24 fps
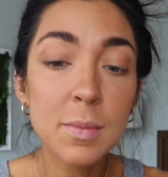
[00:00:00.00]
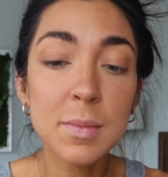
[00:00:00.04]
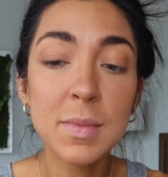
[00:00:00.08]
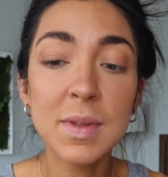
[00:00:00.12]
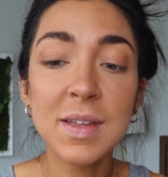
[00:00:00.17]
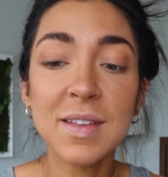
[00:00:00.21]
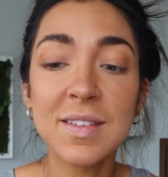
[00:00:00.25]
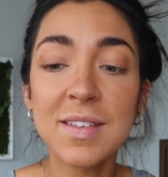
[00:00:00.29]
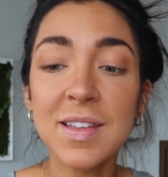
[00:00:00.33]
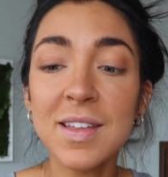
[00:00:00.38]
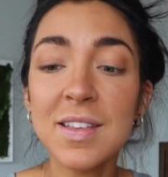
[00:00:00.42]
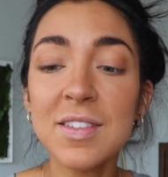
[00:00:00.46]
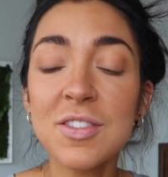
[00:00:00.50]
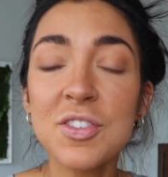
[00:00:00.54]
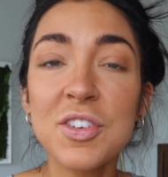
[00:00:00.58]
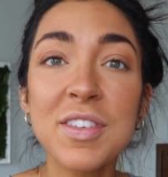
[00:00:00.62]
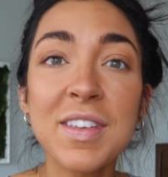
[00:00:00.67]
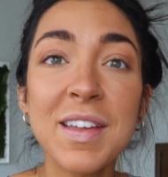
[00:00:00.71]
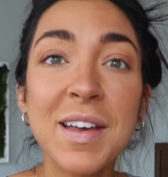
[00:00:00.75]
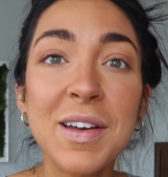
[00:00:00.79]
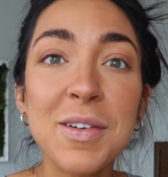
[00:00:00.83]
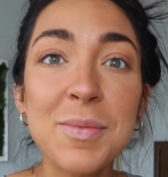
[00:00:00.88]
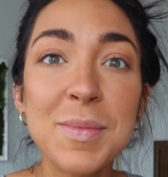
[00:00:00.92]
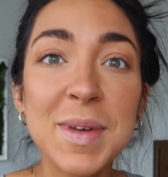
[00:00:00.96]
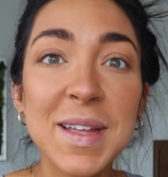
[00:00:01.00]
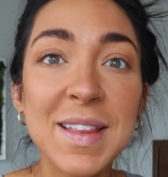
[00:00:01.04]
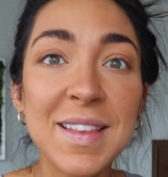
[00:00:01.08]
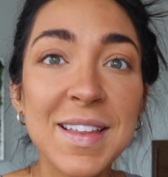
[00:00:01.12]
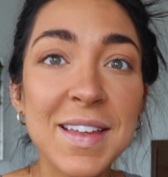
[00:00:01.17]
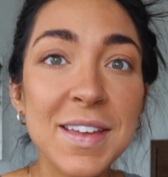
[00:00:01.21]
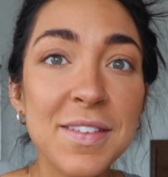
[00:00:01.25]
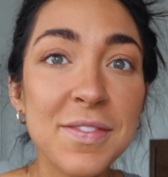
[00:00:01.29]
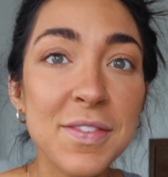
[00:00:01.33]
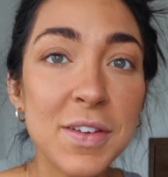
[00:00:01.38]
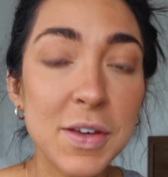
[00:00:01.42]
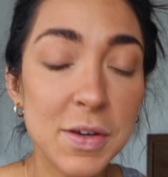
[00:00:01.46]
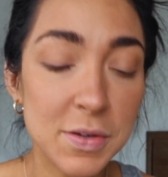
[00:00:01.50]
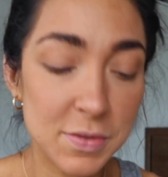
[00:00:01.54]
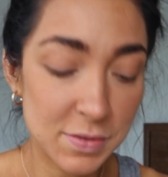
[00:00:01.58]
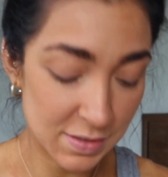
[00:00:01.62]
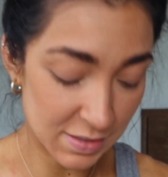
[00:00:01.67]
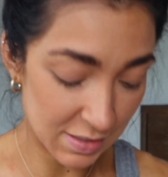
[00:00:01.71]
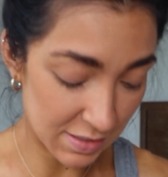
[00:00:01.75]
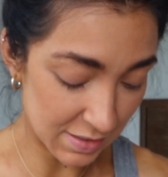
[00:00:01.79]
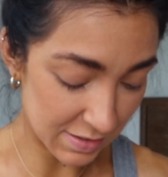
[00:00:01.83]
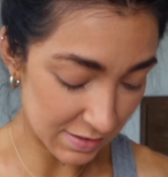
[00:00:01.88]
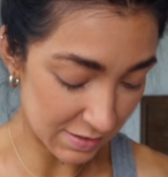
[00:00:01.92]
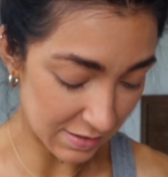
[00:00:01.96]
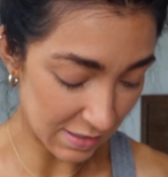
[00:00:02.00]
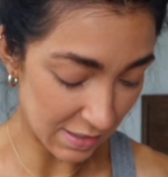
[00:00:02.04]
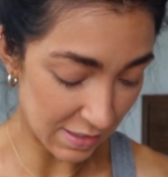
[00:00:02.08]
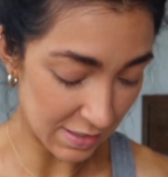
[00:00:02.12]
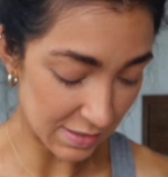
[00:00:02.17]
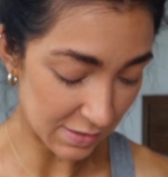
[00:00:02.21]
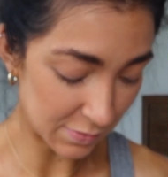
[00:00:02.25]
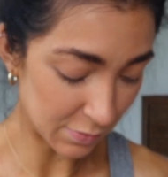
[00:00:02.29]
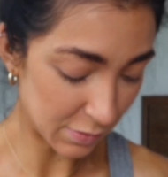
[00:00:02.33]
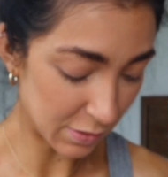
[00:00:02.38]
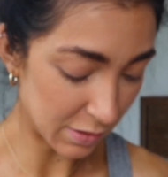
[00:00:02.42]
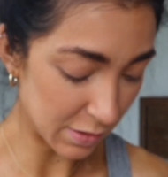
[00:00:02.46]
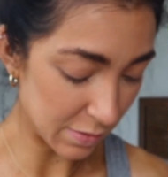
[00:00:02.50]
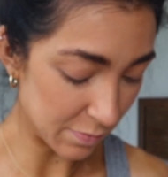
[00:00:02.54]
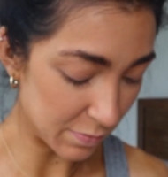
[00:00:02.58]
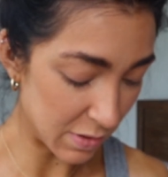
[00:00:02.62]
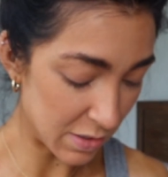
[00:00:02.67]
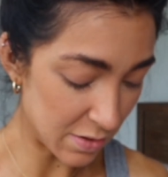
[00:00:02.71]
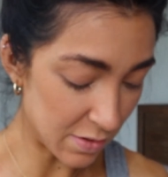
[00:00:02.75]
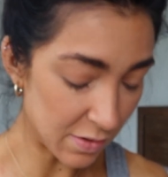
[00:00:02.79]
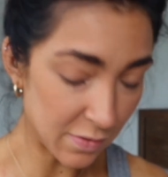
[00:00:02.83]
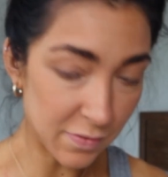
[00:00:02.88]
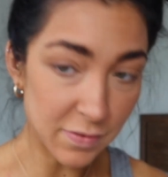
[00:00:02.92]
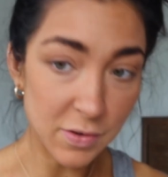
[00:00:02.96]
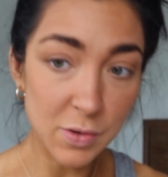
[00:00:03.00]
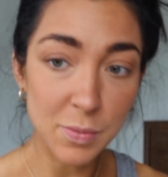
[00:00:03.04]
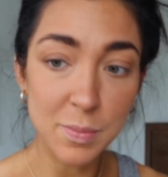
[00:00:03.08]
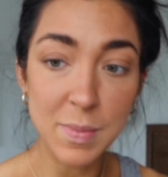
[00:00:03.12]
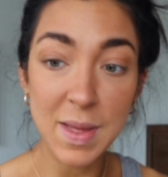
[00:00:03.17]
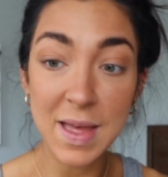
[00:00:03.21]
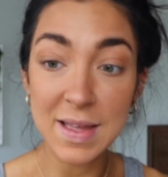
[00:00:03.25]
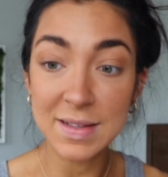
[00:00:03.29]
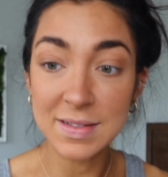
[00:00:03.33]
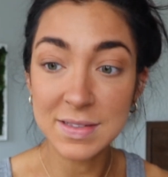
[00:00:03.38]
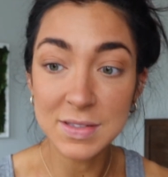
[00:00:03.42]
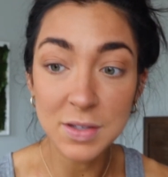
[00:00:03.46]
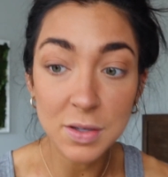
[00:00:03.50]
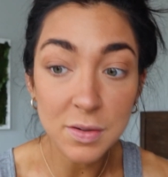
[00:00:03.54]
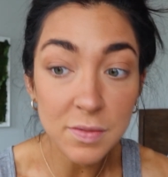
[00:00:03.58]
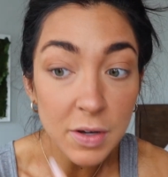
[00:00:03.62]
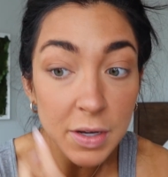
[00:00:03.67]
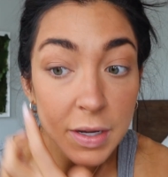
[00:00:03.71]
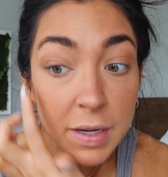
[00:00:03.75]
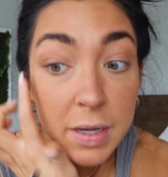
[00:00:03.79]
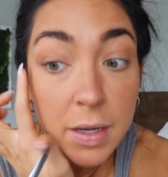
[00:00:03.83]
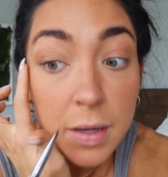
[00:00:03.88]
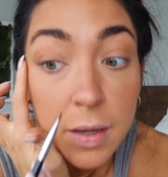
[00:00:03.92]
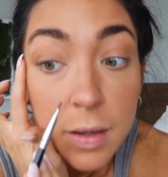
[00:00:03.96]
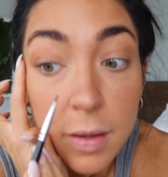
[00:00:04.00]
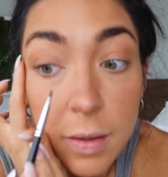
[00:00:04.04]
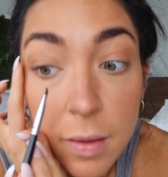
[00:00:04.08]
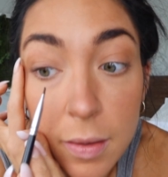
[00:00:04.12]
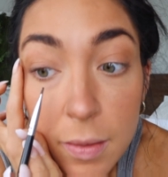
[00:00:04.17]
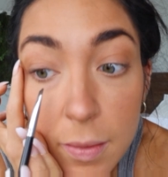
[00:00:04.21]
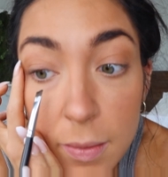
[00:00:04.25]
Because that's just how my life goes these days. We're a beautiful mess over here.